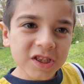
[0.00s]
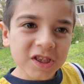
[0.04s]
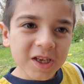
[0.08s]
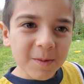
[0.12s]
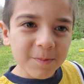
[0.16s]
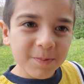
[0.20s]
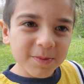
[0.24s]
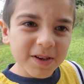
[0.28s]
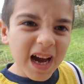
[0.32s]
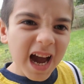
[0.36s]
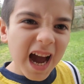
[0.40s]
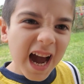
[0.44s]

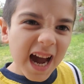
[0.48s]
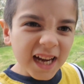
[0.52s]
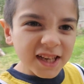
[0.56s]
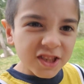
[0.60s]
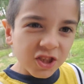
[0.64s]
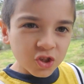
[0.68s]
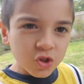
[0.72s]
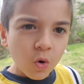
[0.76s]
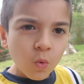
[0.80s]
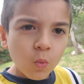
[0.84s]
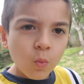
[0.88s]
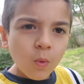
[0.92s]
up
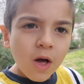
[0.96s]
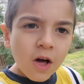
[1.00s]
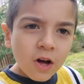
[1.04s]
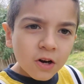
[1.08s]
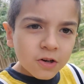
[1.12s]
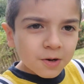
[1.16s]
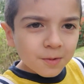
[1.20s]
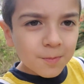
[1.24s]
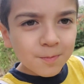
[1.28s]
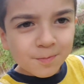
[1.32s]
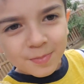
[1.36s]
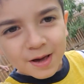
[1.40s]
guys so
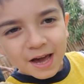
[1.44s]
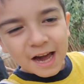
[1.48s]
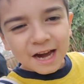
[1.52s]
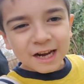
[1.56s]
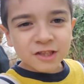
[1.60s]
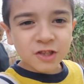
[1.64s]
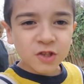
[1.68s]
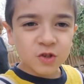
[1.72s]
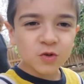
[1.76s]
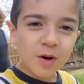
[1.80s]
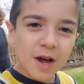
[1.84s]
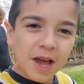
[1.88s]
welcome
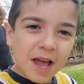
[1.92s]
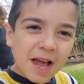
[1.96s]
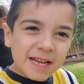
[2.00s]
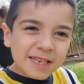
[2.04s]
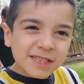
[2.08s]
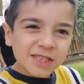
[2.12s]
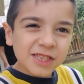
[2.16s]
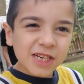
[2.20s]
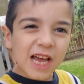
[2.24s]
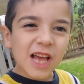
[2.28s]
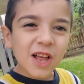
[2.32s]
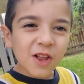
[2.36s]
back to
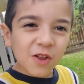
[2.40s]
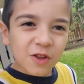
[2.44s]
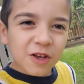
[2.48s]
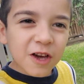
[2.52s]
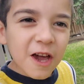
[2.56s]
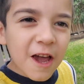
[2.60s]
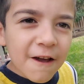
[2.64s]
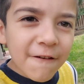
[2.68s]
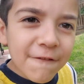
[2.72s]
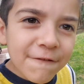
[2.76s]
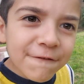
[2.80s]
HLE